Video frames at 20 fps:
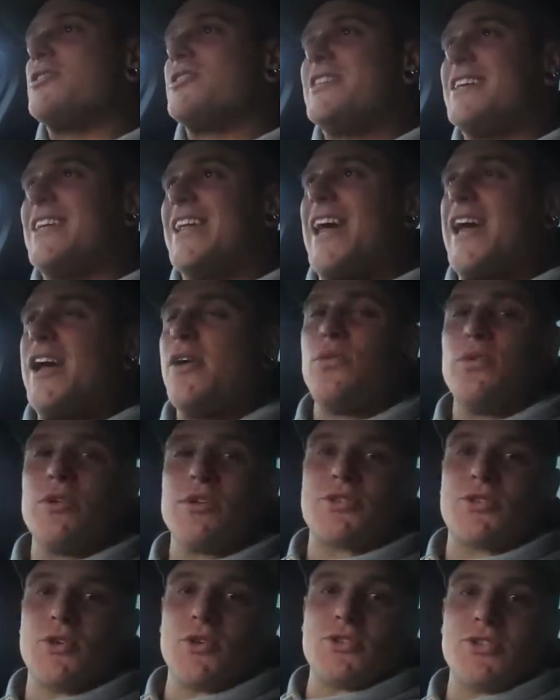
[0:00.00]
today I
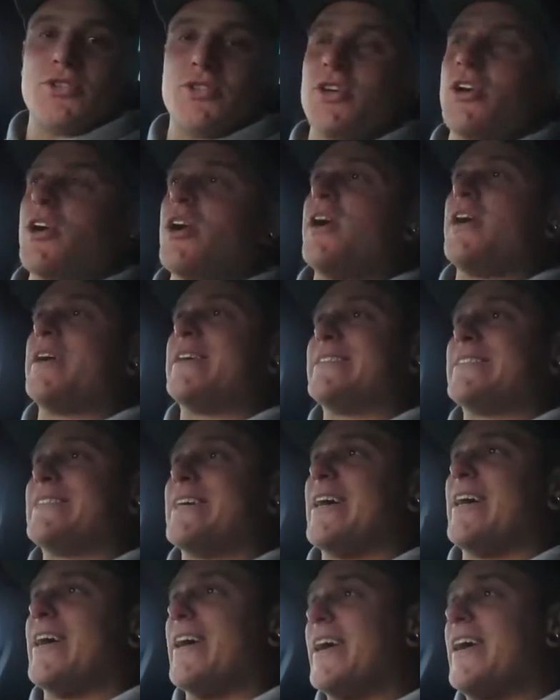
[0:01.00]
want to talk to you guys
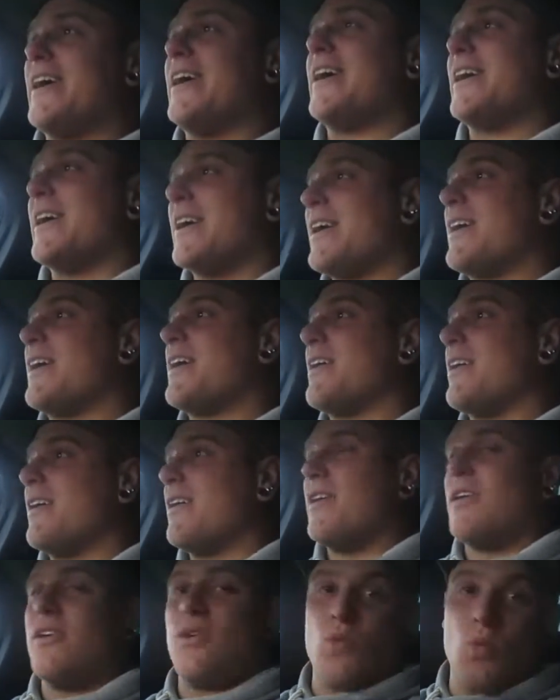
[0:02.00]
uh,
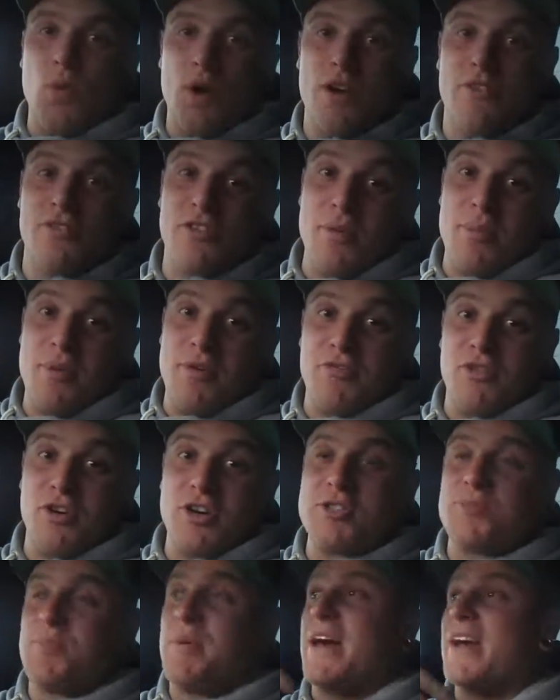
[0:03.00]
when I've got my
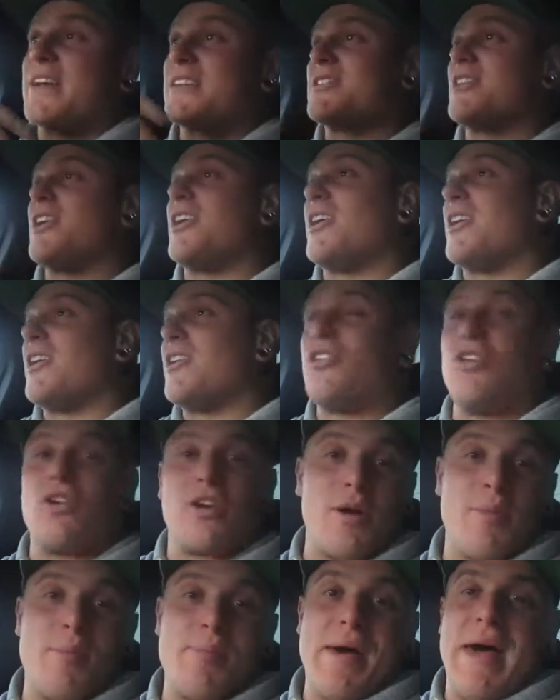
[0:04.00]
voice back, so
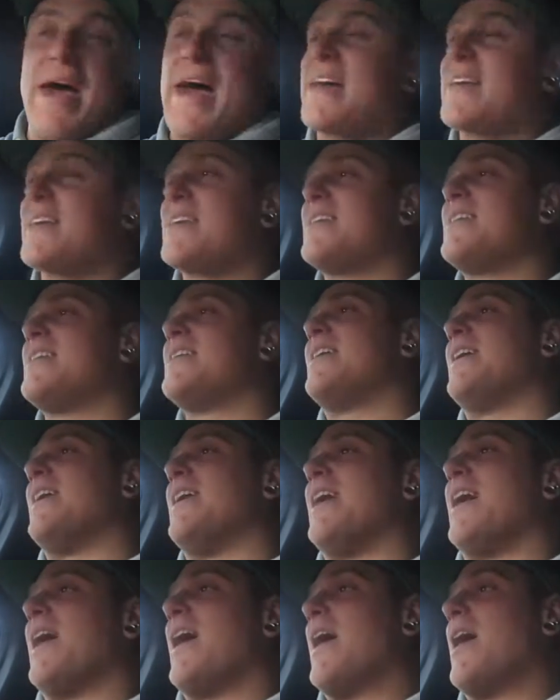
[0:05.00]
look, I'm back.
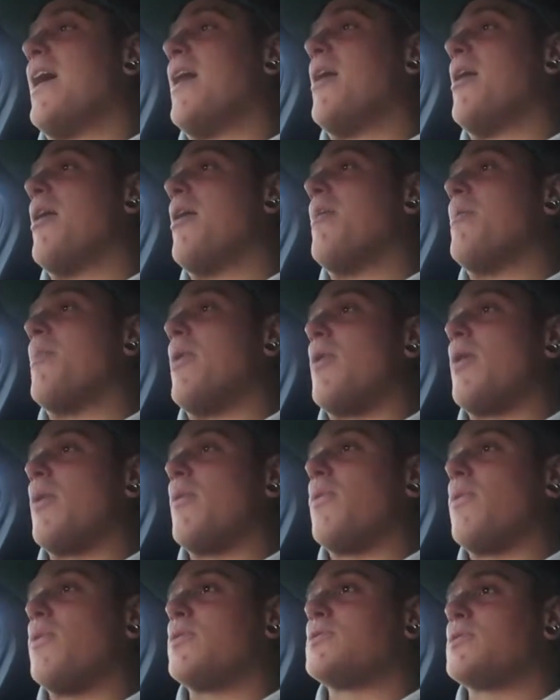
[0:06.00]
Um, I
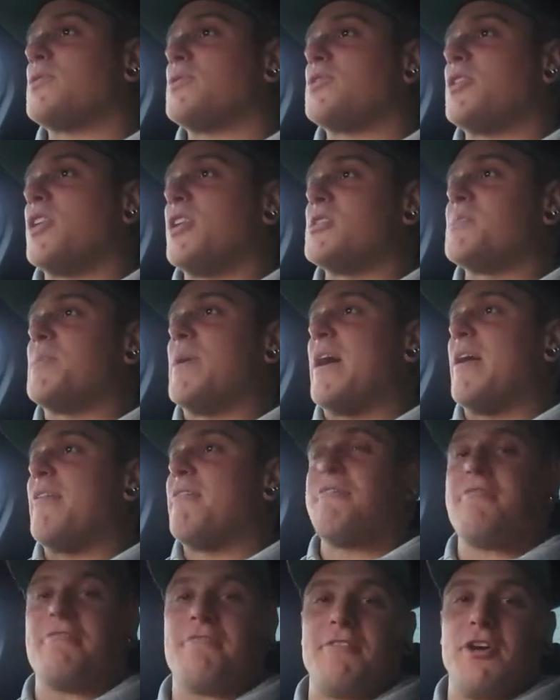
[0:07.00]
want to talk to you guys about
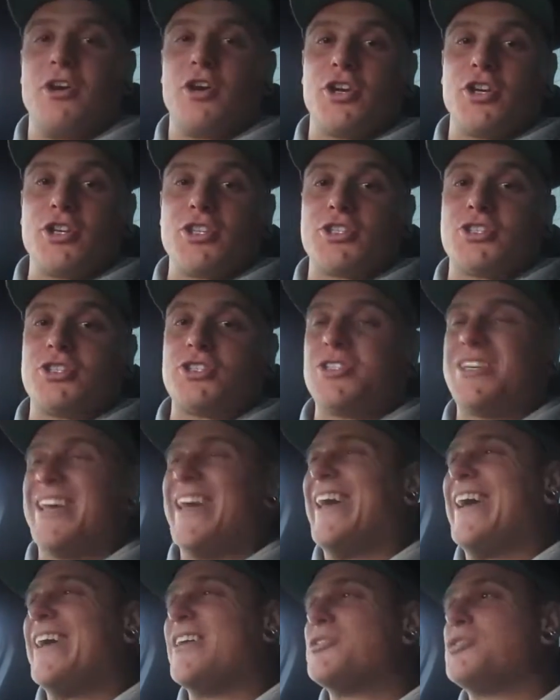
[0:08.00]
focus,
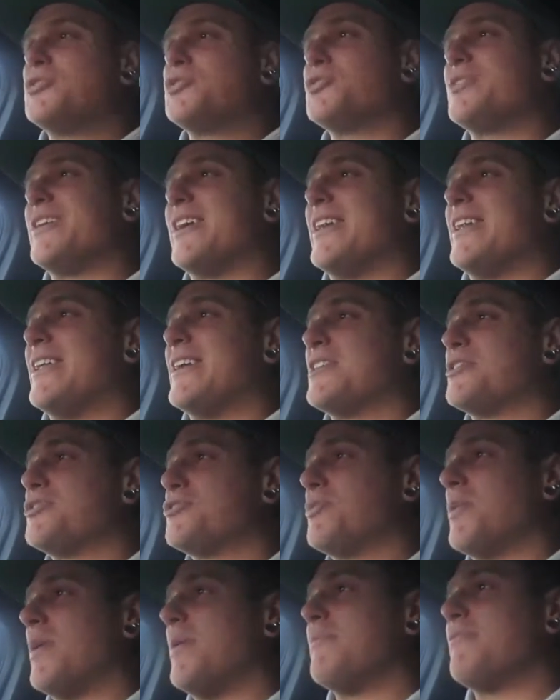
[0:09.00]
how to get
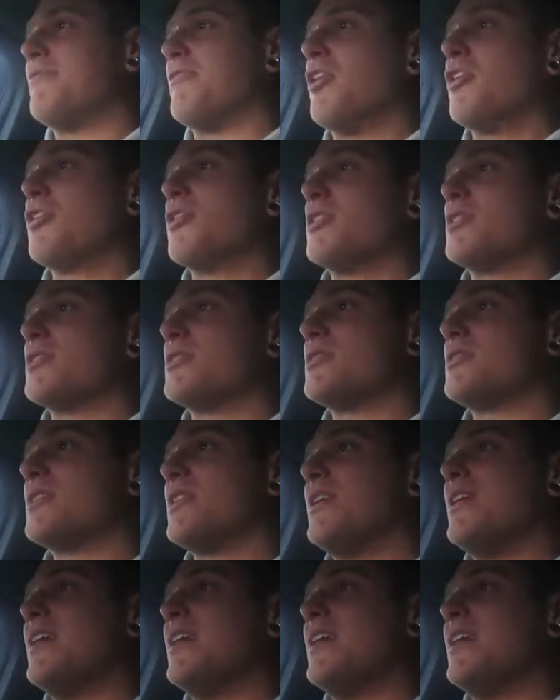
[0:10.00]
extreme focus.